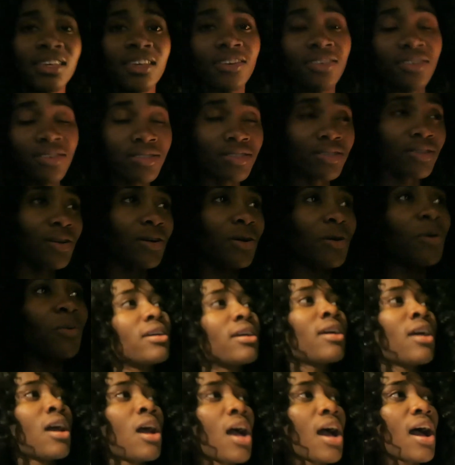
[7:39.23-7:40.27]
years ago
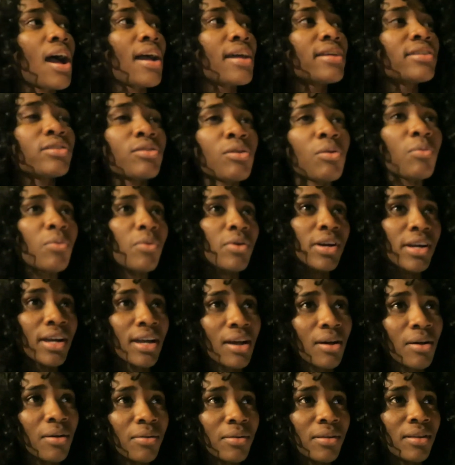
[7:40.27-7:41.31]
I used to go work
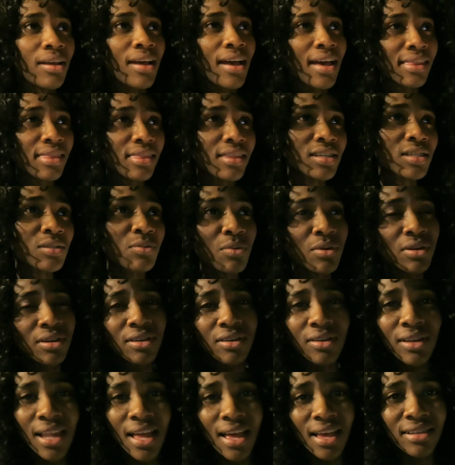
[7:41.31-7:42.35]
out at this
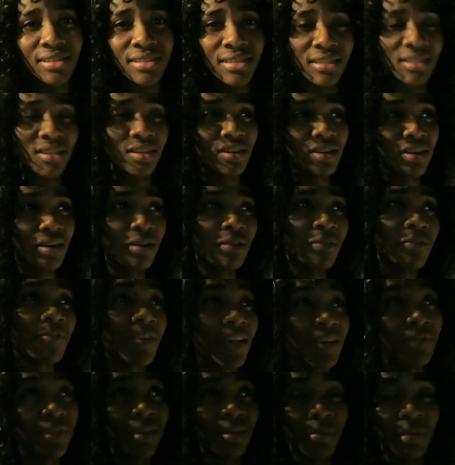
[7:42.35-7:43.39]
workout class that started around
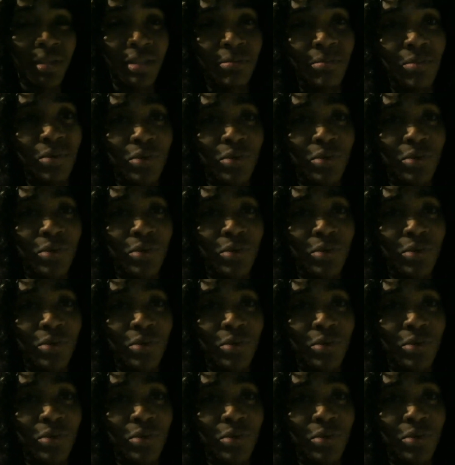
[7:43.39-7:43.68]
5 AM in the